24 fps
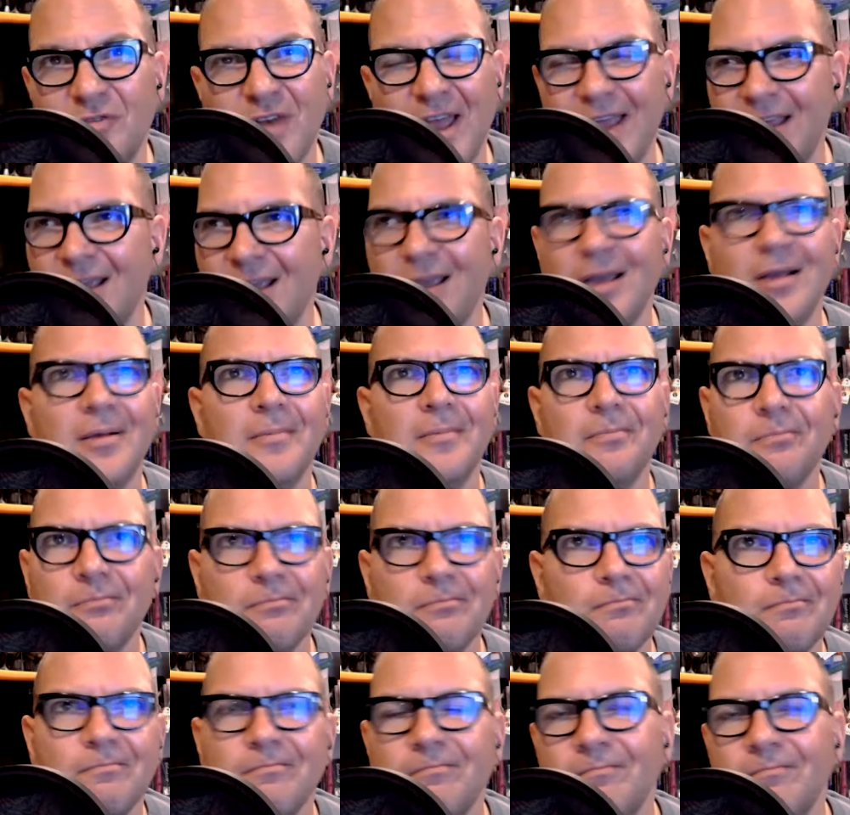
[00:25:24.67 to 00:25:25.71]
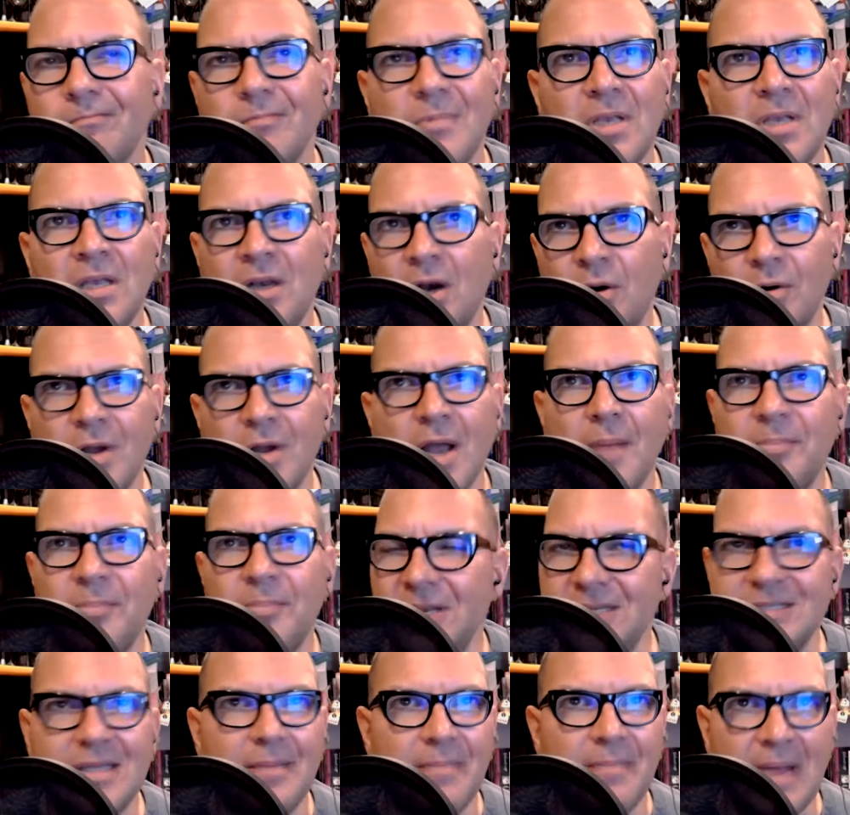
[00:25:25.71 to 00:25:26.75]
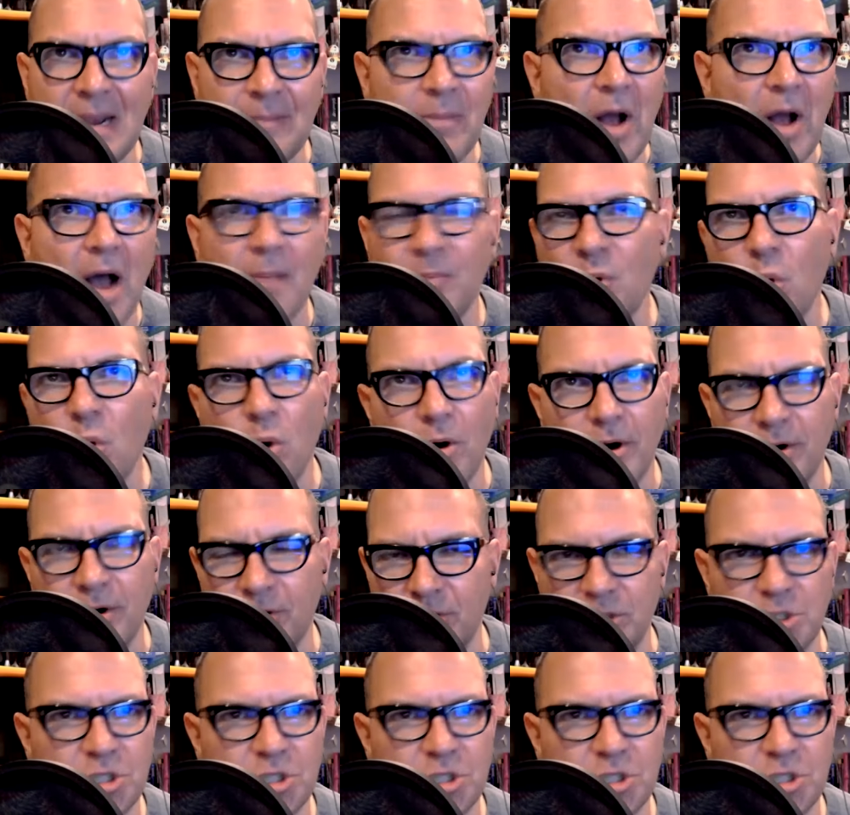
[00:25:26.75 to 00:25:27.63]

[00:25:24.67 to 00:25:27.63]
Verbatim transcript: like you know companies that make popcorn or